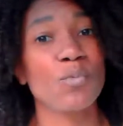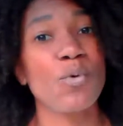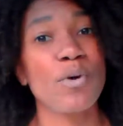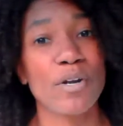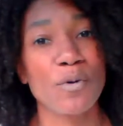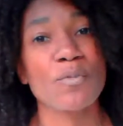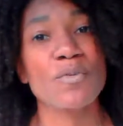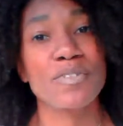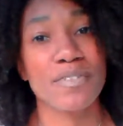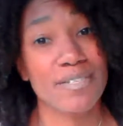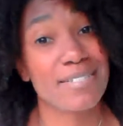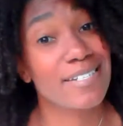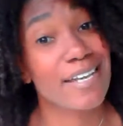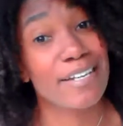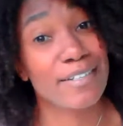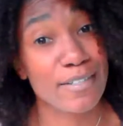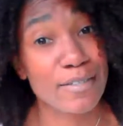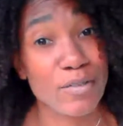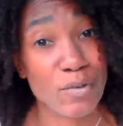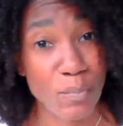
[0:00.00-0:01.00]
what it was
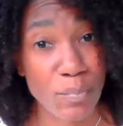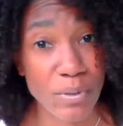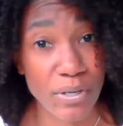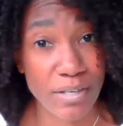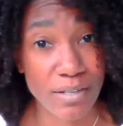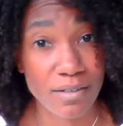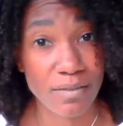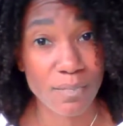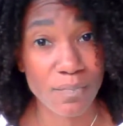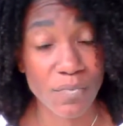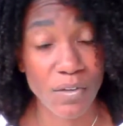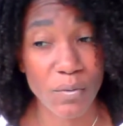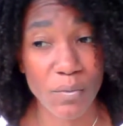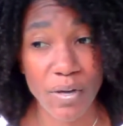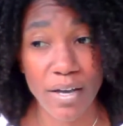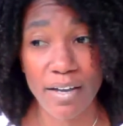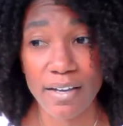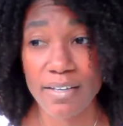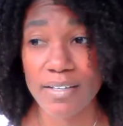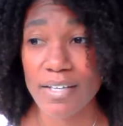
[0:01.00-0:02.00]
intended to be,
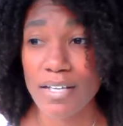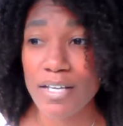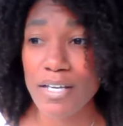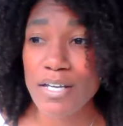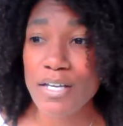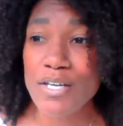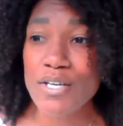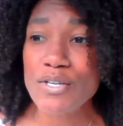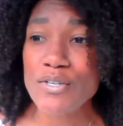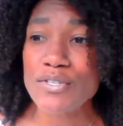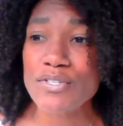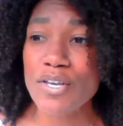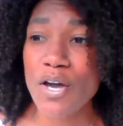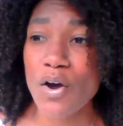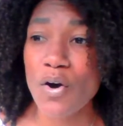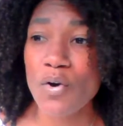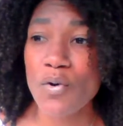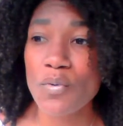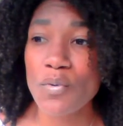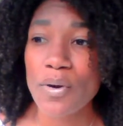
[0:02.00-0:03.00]
okay?
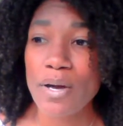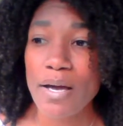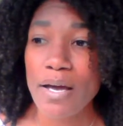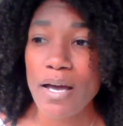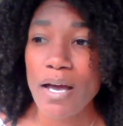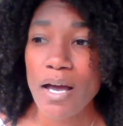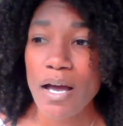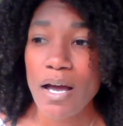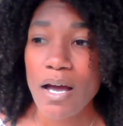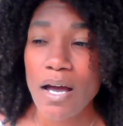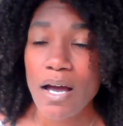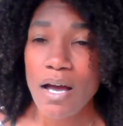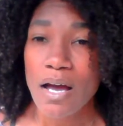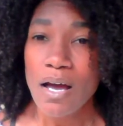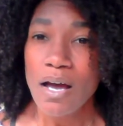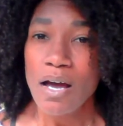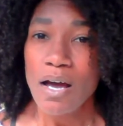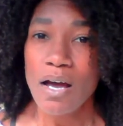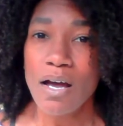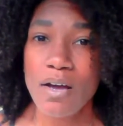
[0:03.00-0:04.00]
So
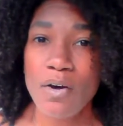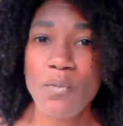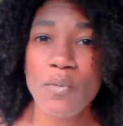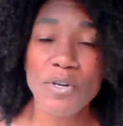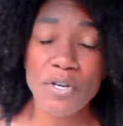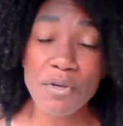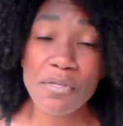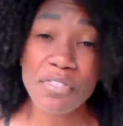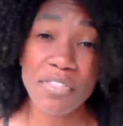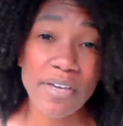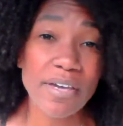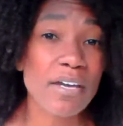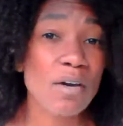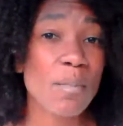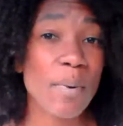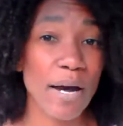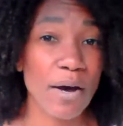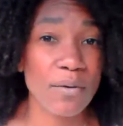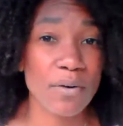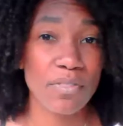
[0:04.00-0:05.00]
when you think
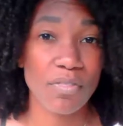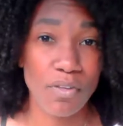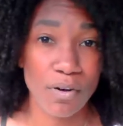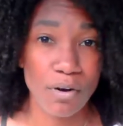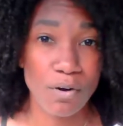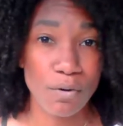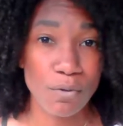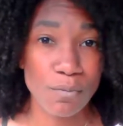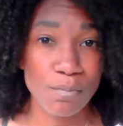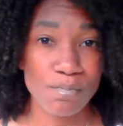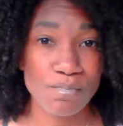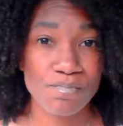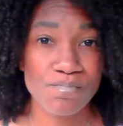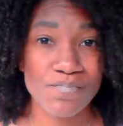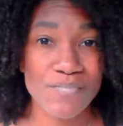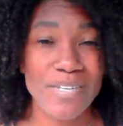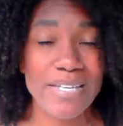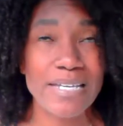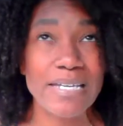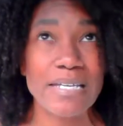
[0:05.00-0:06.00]
about it, though,
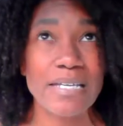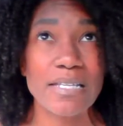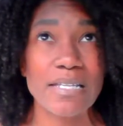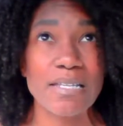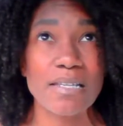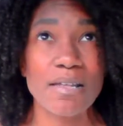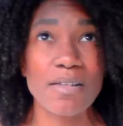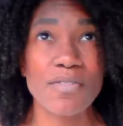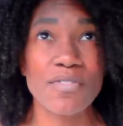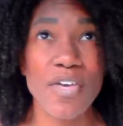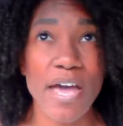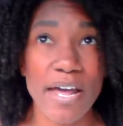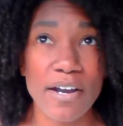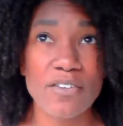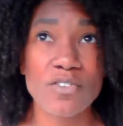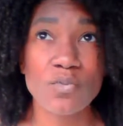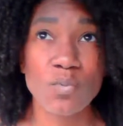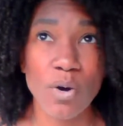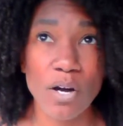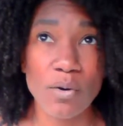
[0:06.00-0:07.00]
that
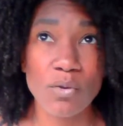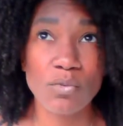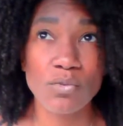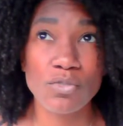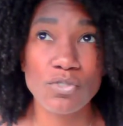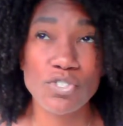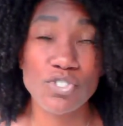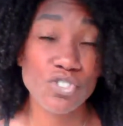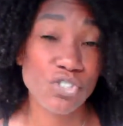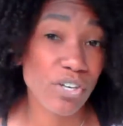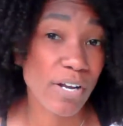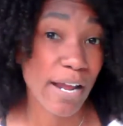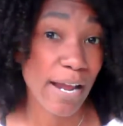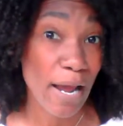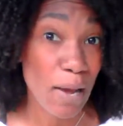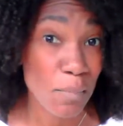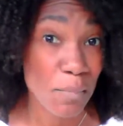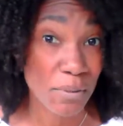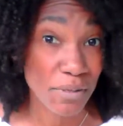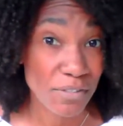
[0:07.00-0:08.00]
is what should
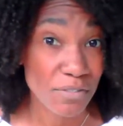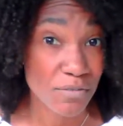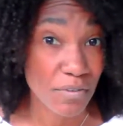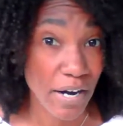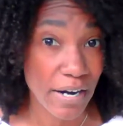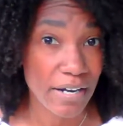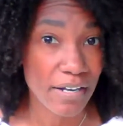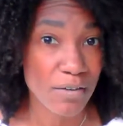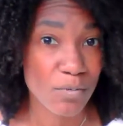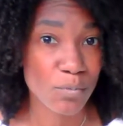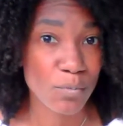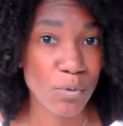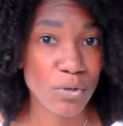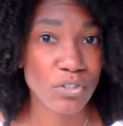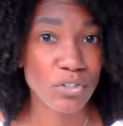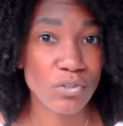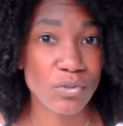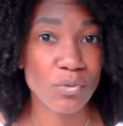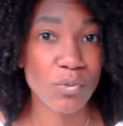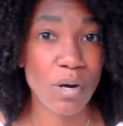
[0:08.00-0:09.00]
happen, right? When
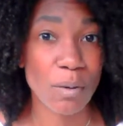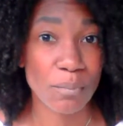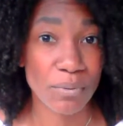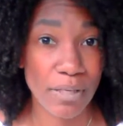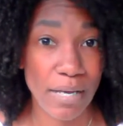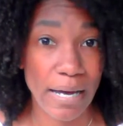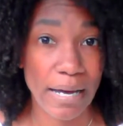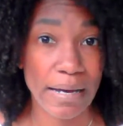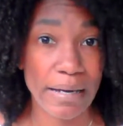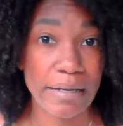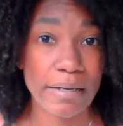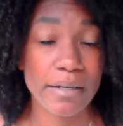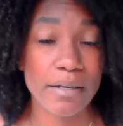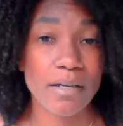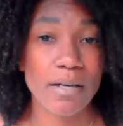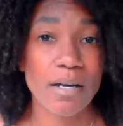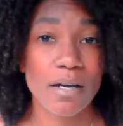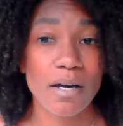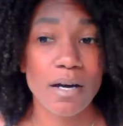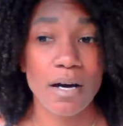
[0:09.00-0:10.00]
you apply
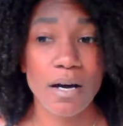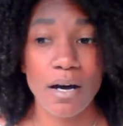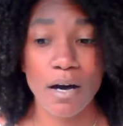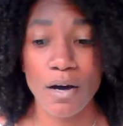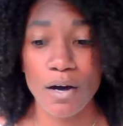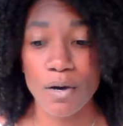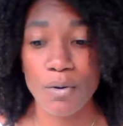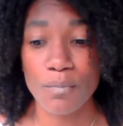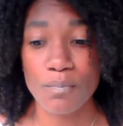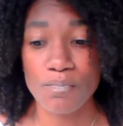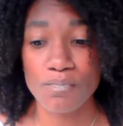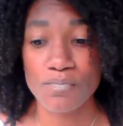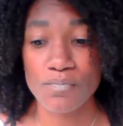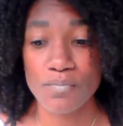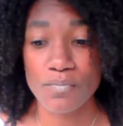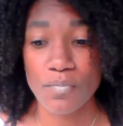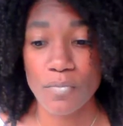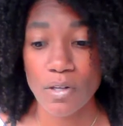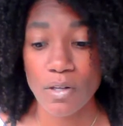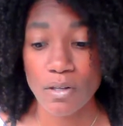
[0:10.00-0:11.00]

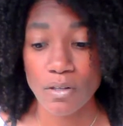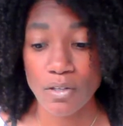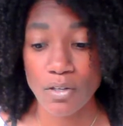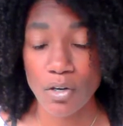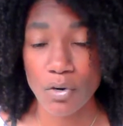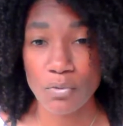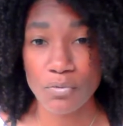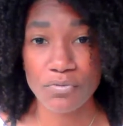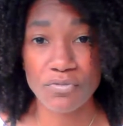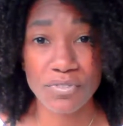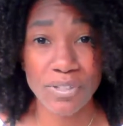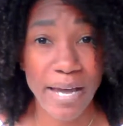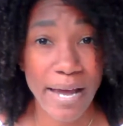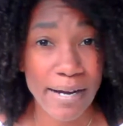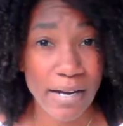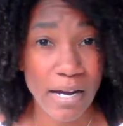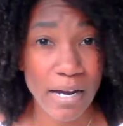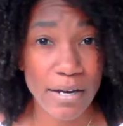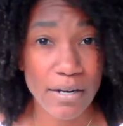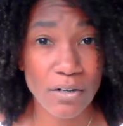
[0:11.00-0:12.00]
flat
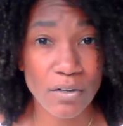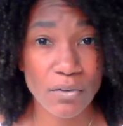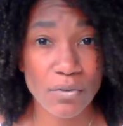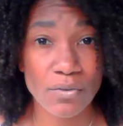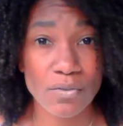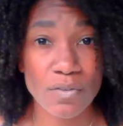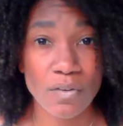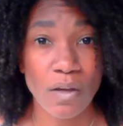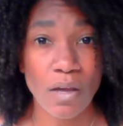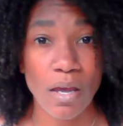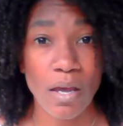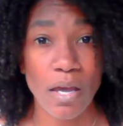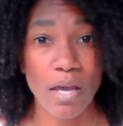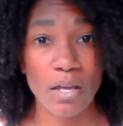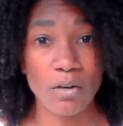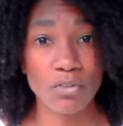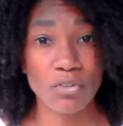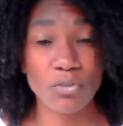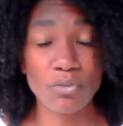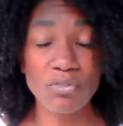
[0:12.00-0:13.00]
irons,
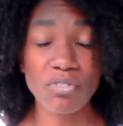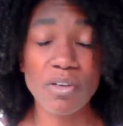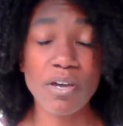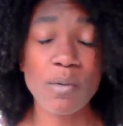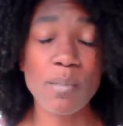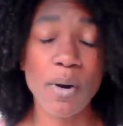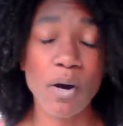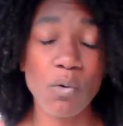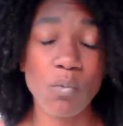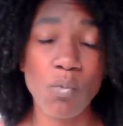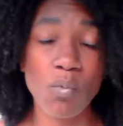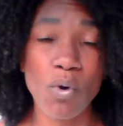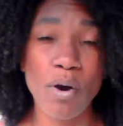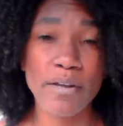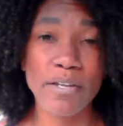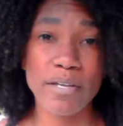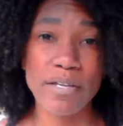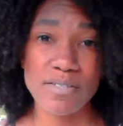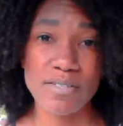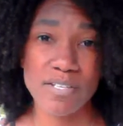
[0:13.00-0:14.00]
and you think about
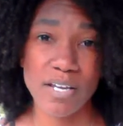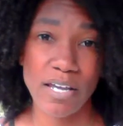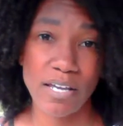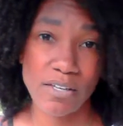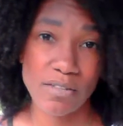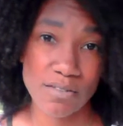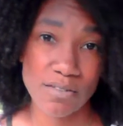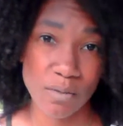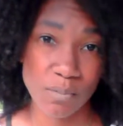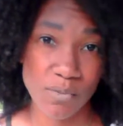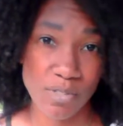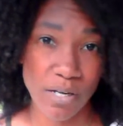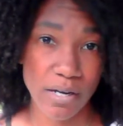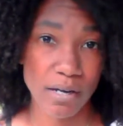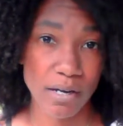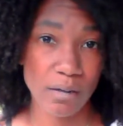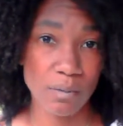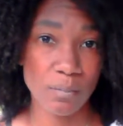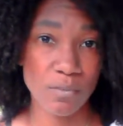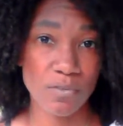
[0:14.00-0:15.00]
what it takes
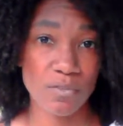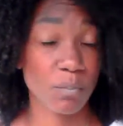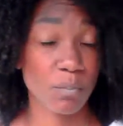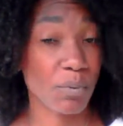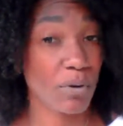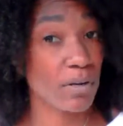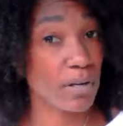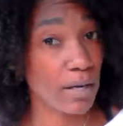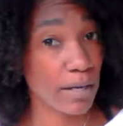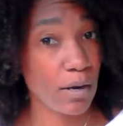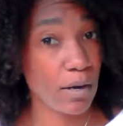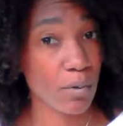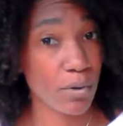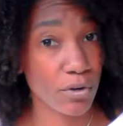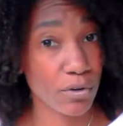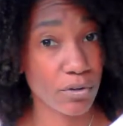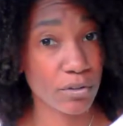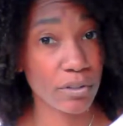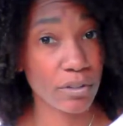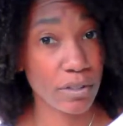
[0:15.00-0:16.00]
sometimes, depending on how
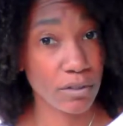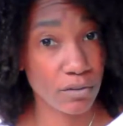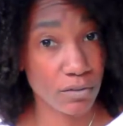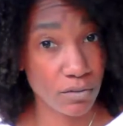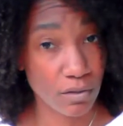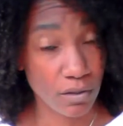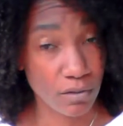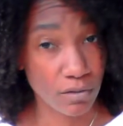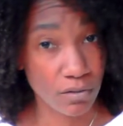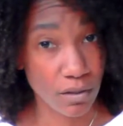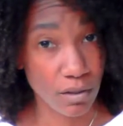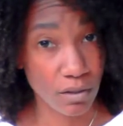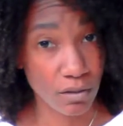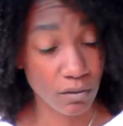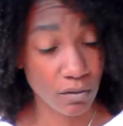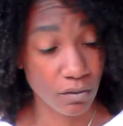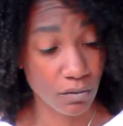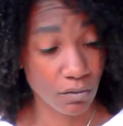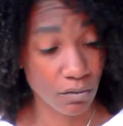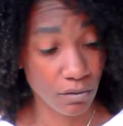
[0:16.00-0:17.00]
curly and
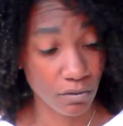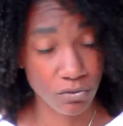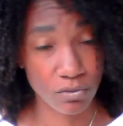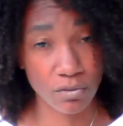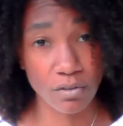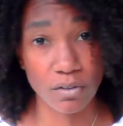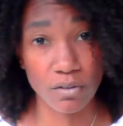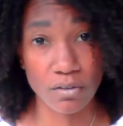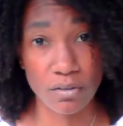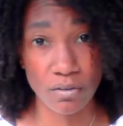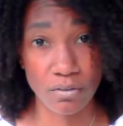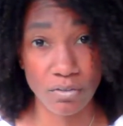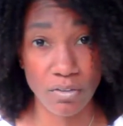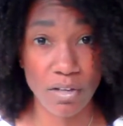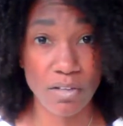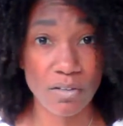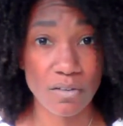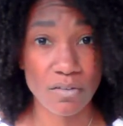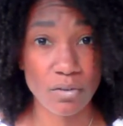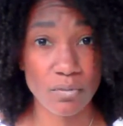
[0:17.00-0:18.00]
the
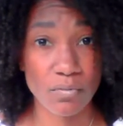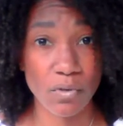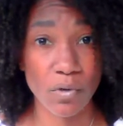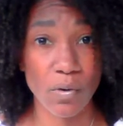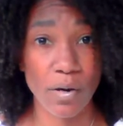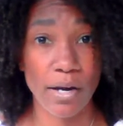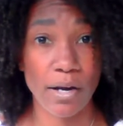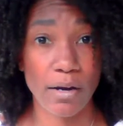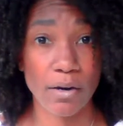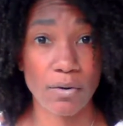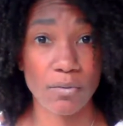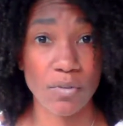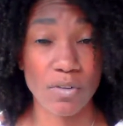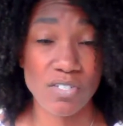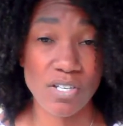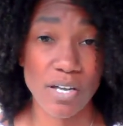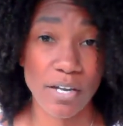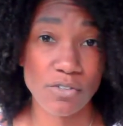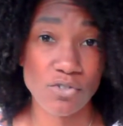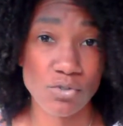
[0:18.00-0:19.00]
thickness of your hair, the
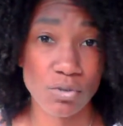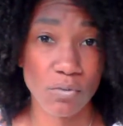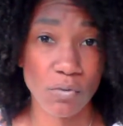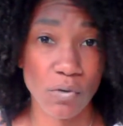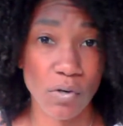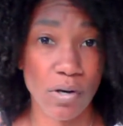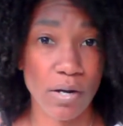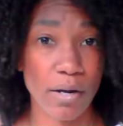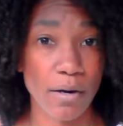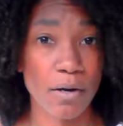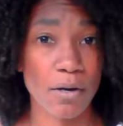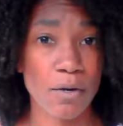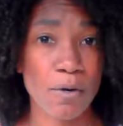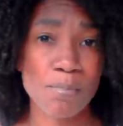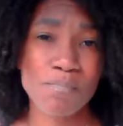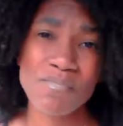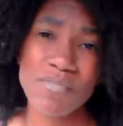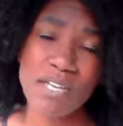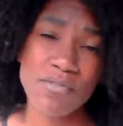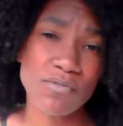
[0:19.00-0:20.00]
texture of your hair,
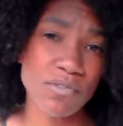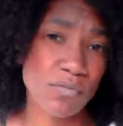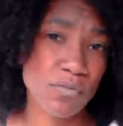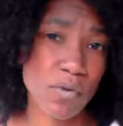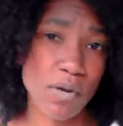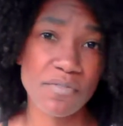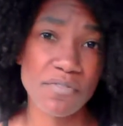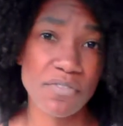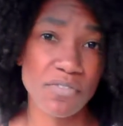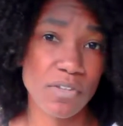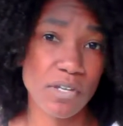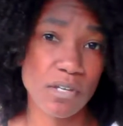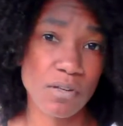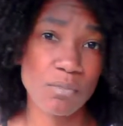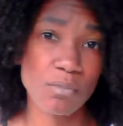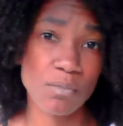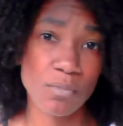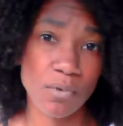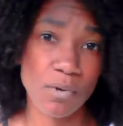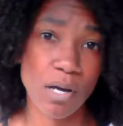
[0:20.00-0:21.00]
even if you have
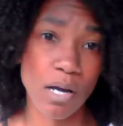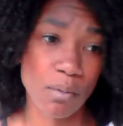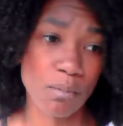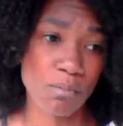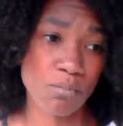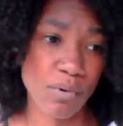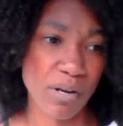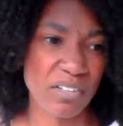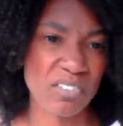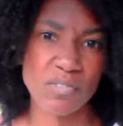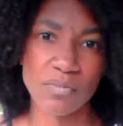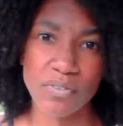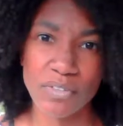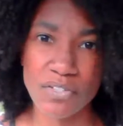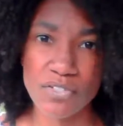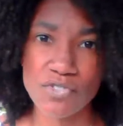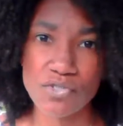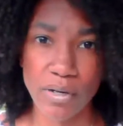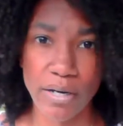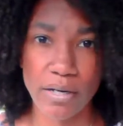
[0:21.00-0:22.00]
thin, relatively
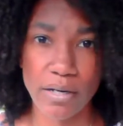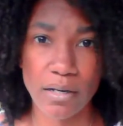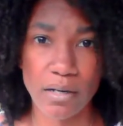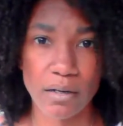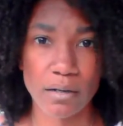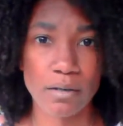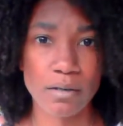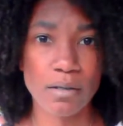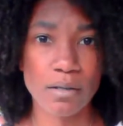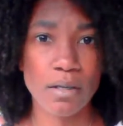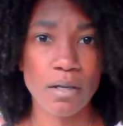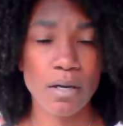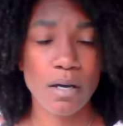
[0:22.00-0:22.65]
straight hair,